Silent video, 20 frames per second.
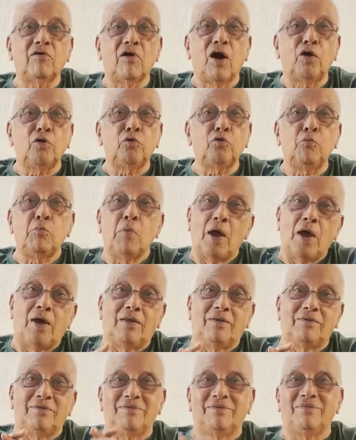
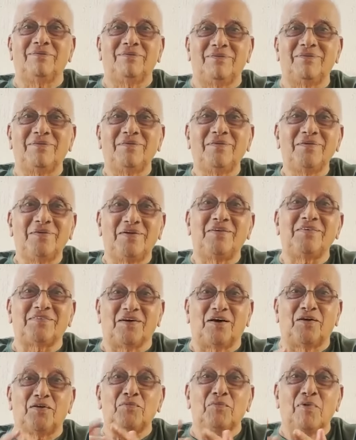Hanuman. It's
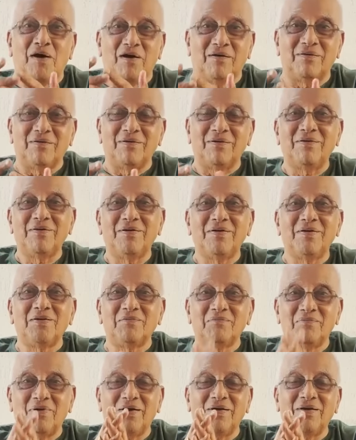Hanuman,
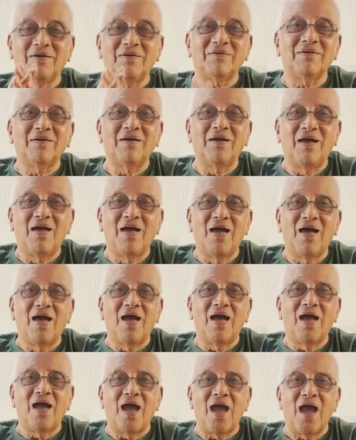right?
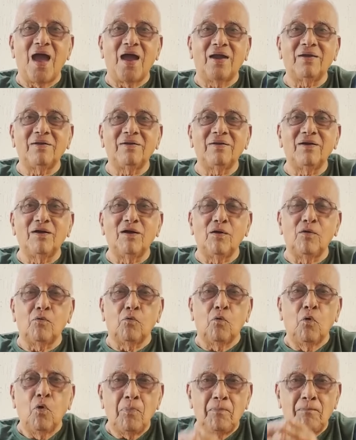And uh,
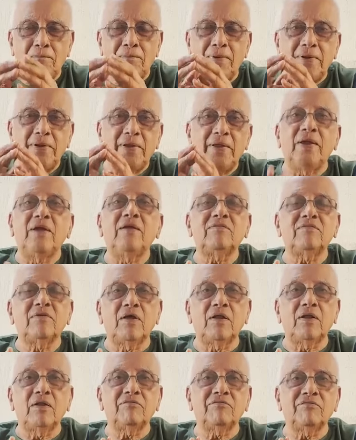opening
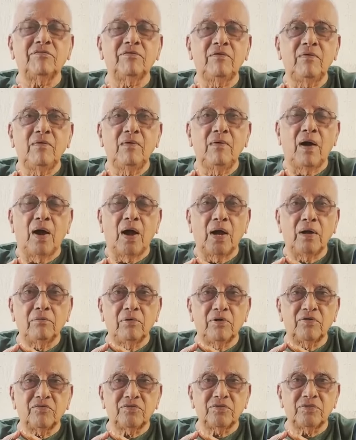itself, I
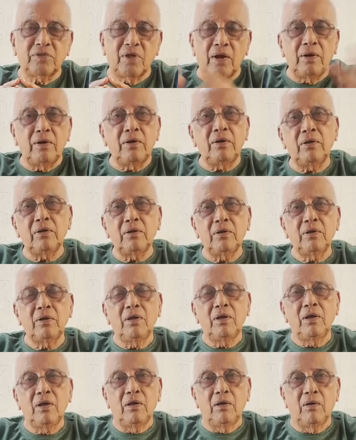was stunned
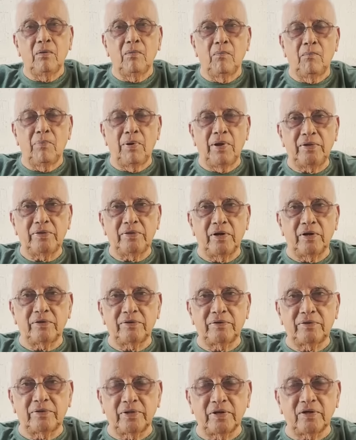by the
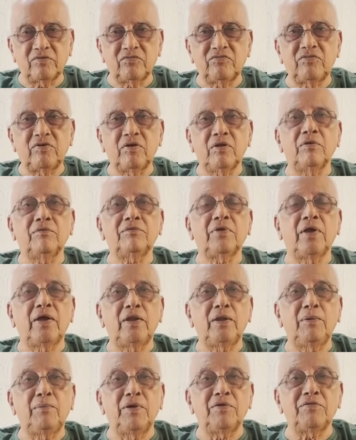texture of the
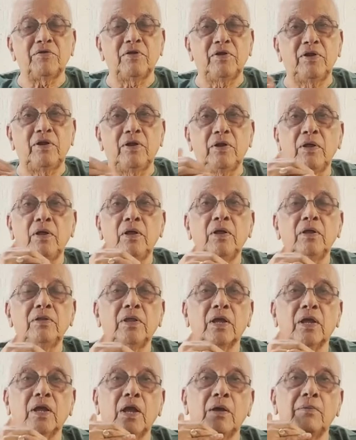animation.
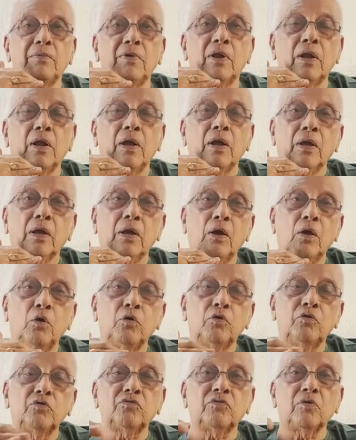The camera
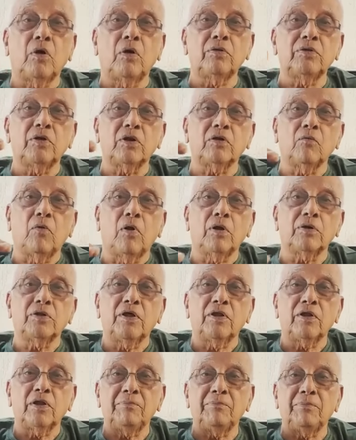goes on that
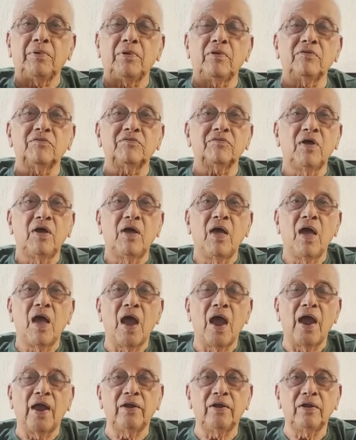water ripples
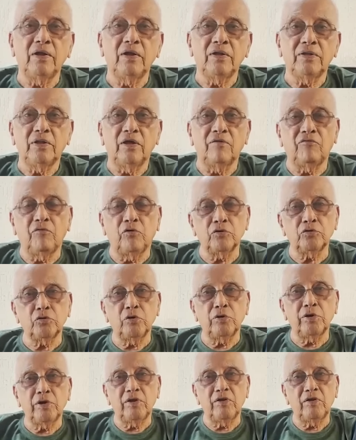and the
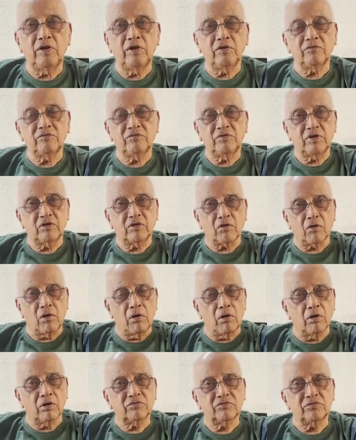photorealistic
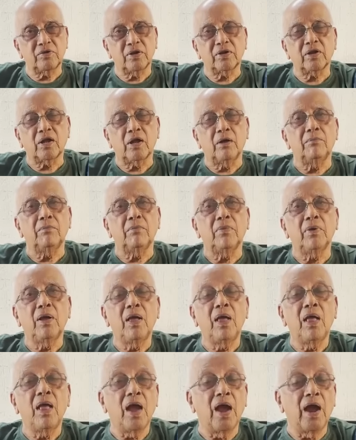rocks that come.
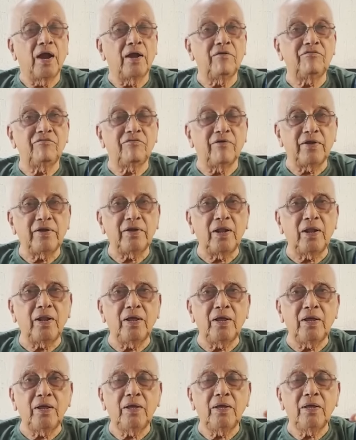And
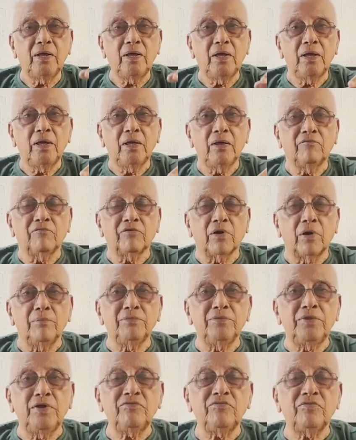finally,
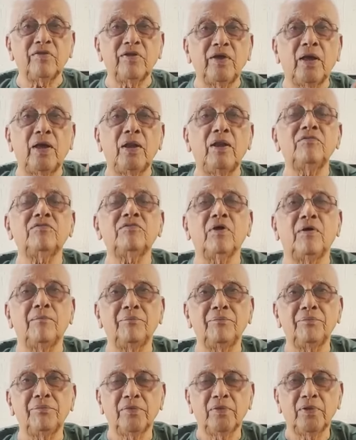from this
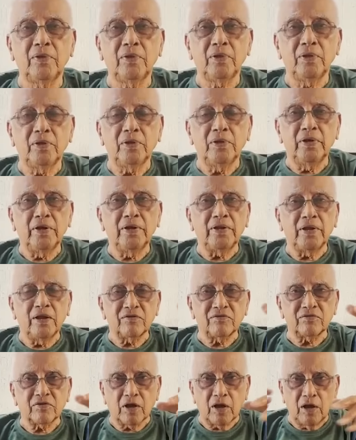realism, it
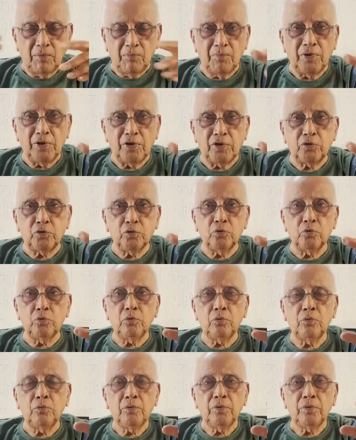has come into